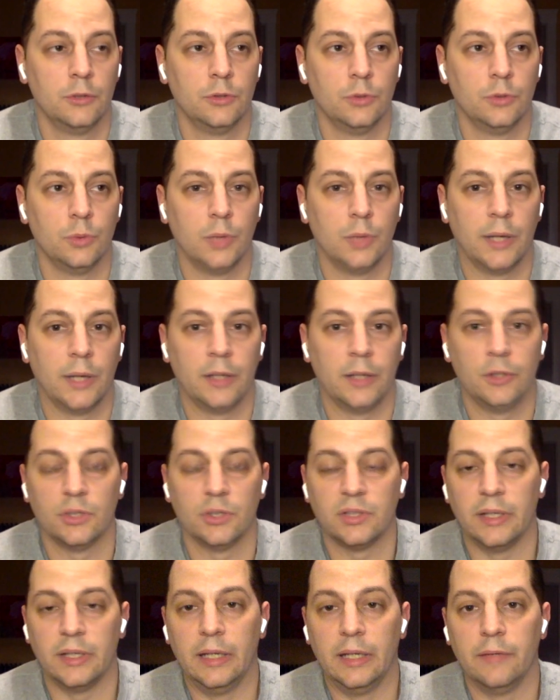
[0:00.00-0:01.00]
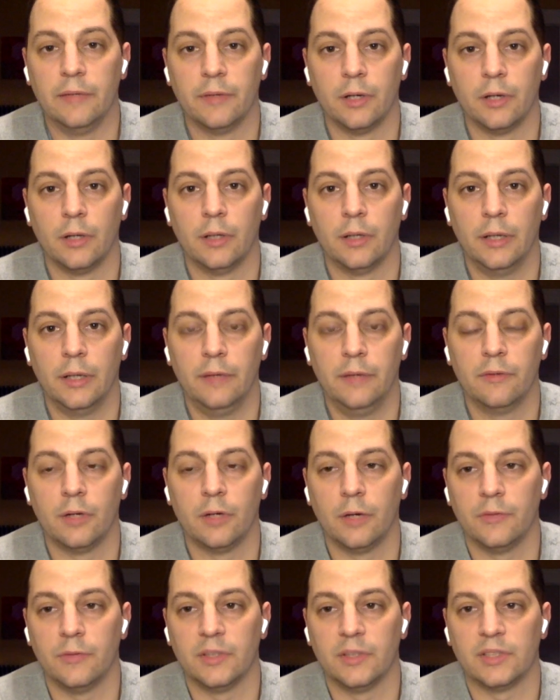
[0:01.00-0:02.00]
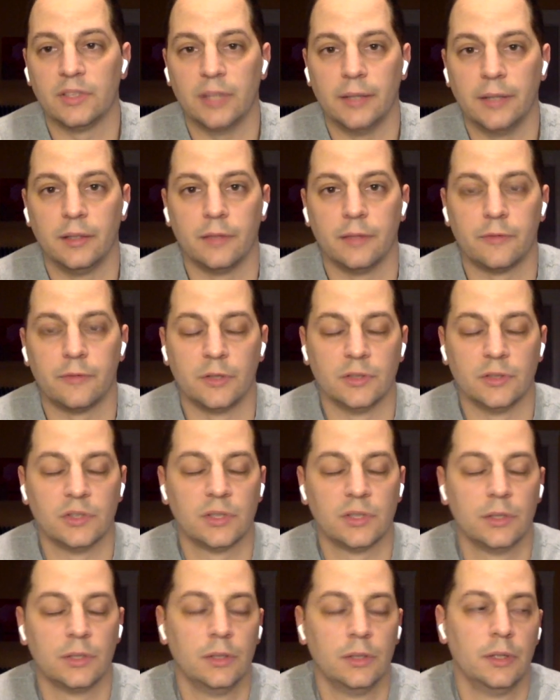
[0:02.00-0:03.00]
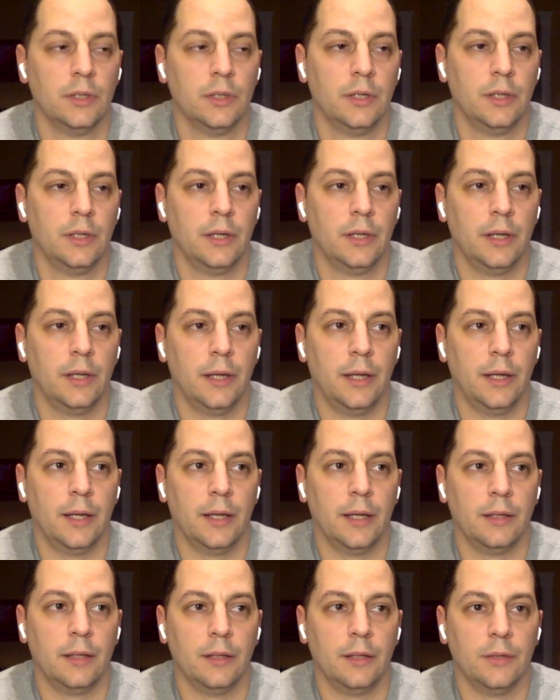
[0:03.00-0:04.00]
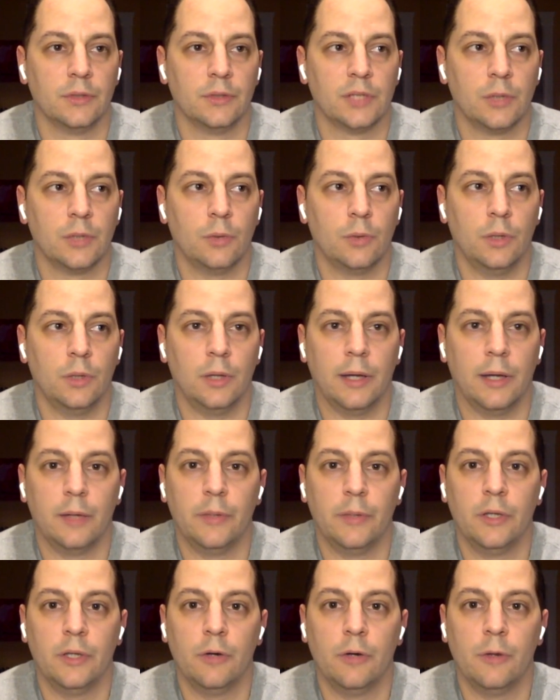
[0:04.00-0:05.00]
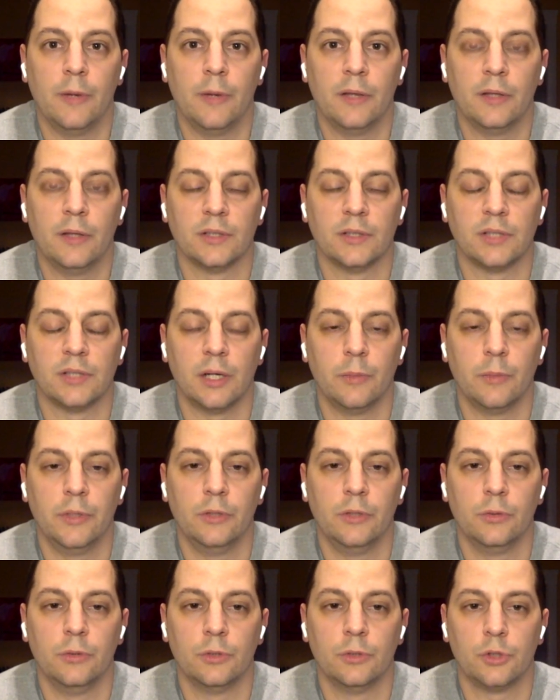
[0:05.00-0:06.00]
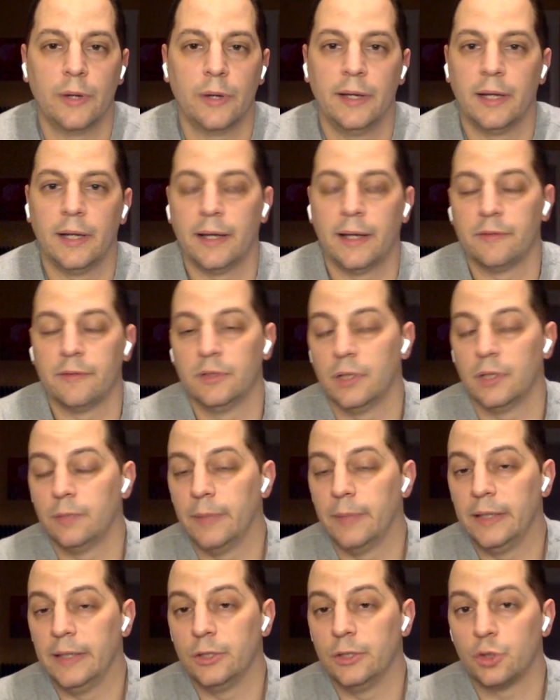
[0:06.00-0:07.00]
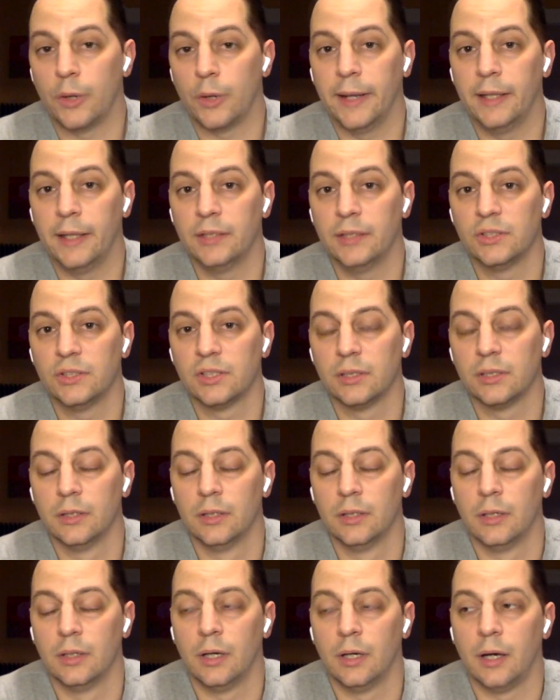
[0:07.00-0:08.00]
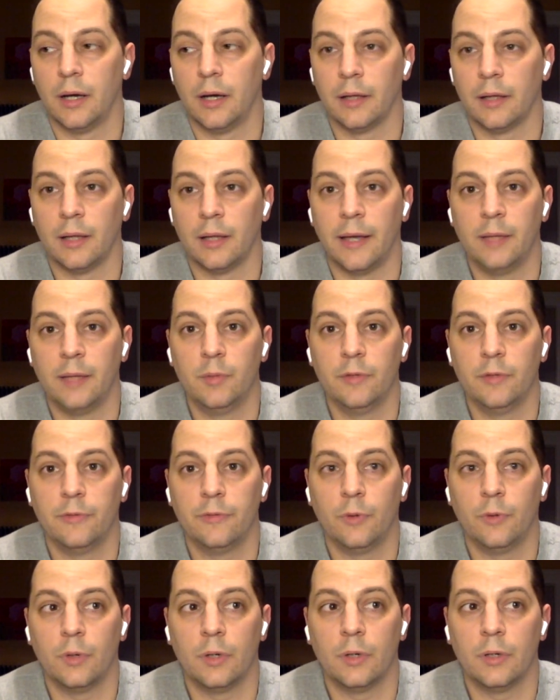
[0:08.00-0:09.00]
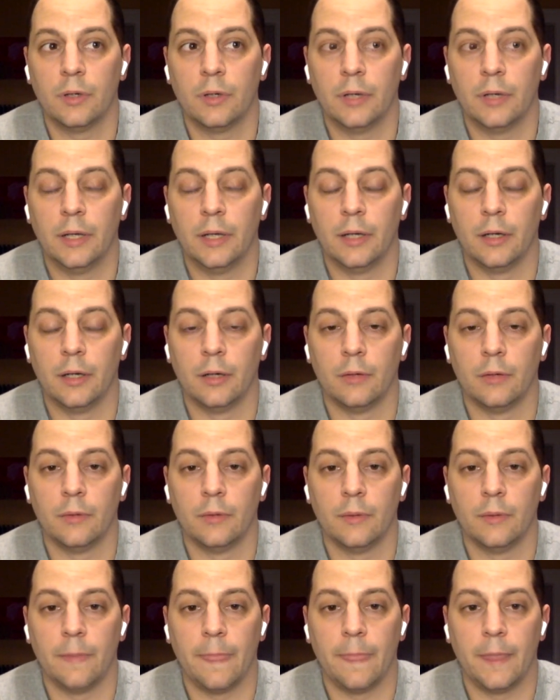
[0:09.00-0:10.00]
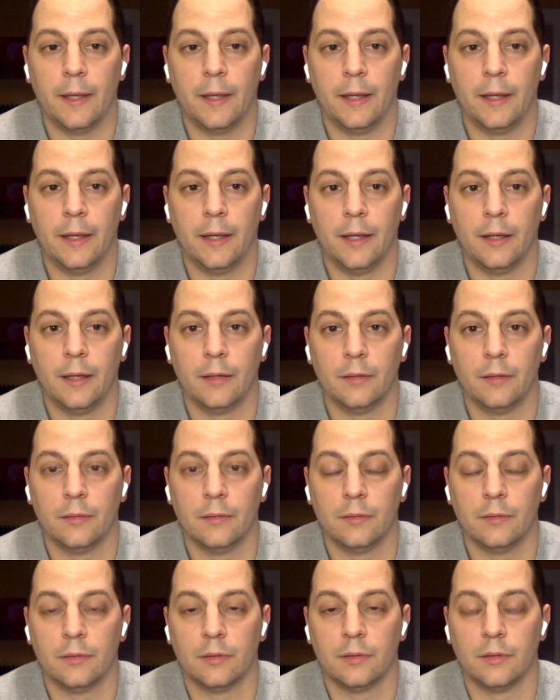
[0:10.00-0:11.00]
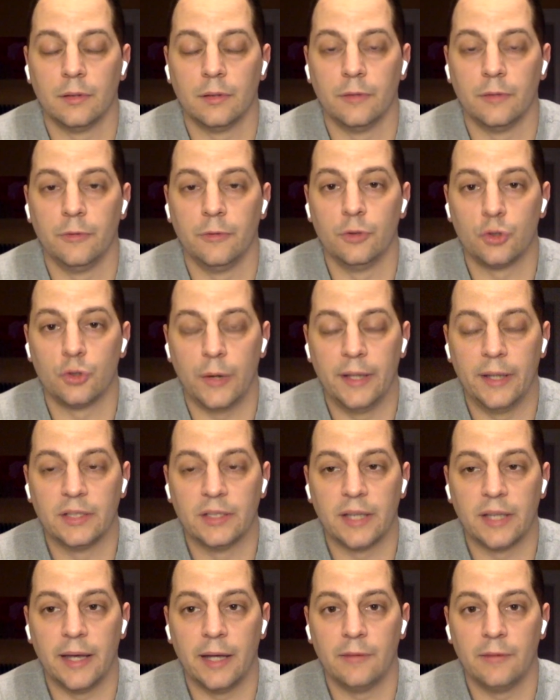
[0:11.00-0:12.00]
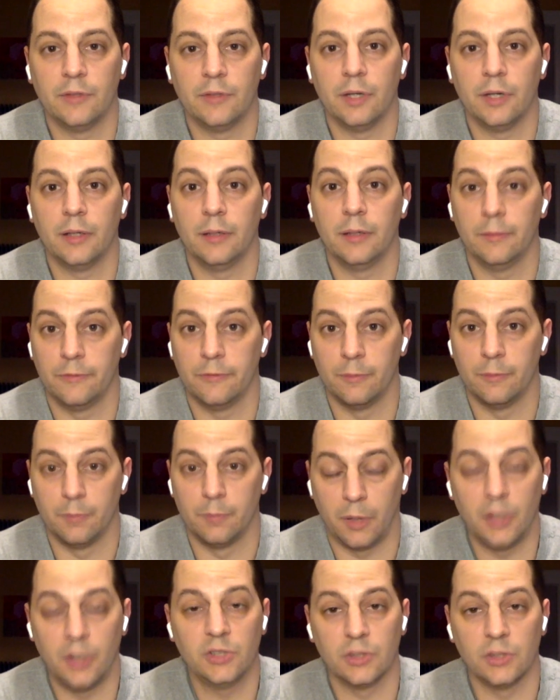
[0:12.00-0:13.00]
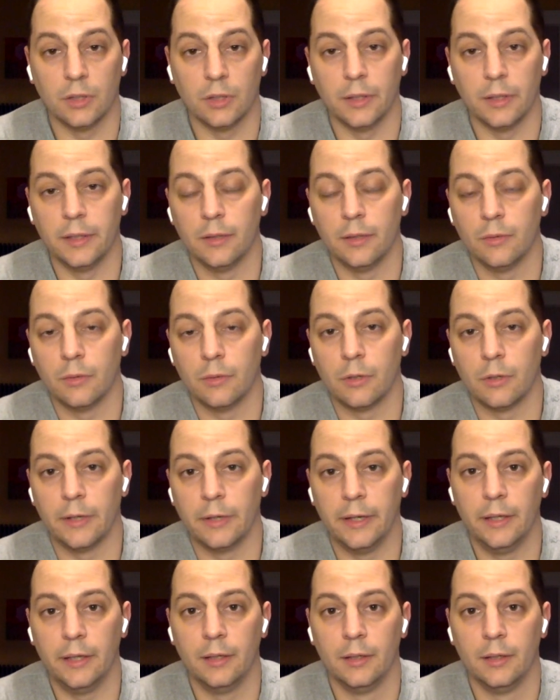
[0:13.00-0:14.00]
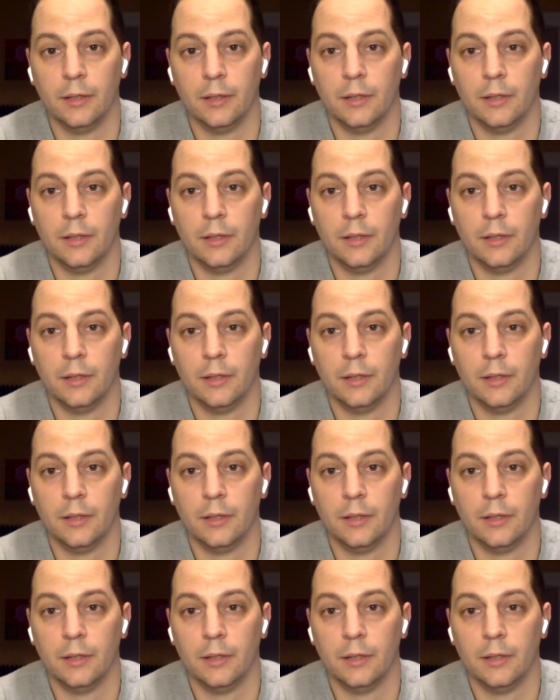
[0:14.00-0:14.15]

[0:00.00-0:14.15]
to kind of just even off the slight difference. And he was like, "Well, how do we go about this? How do we do a trade? I haven't done many trades online before, you know. And the few trades I have done personally were,